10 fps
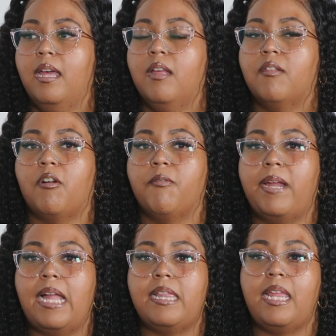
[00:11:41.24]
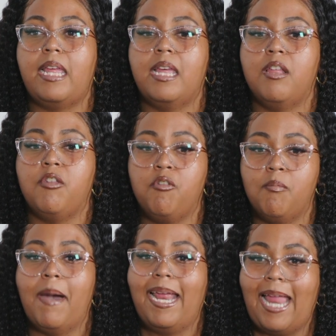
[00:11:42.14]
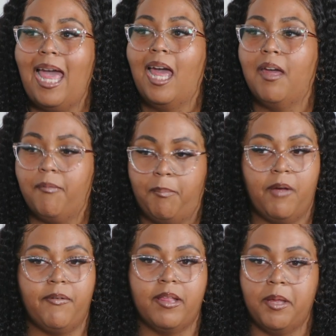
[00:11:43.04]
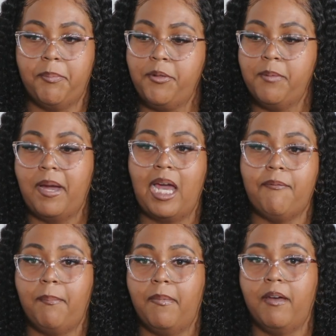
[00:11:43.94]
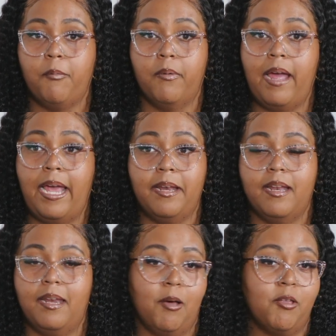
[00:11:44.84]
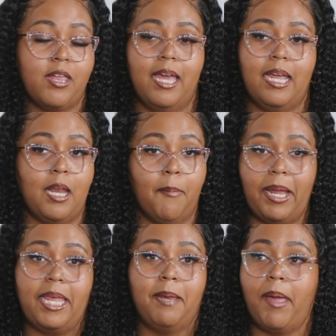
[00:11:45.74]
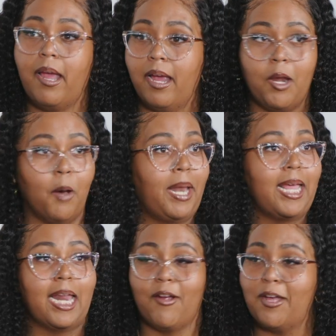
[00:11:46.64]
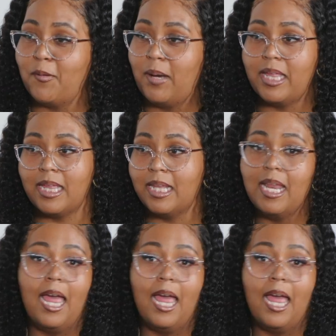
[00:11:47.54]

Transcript: So reality is you might have, perfect example, you might have a month where ain't no shade, nobody getting married, nobody got a graduation,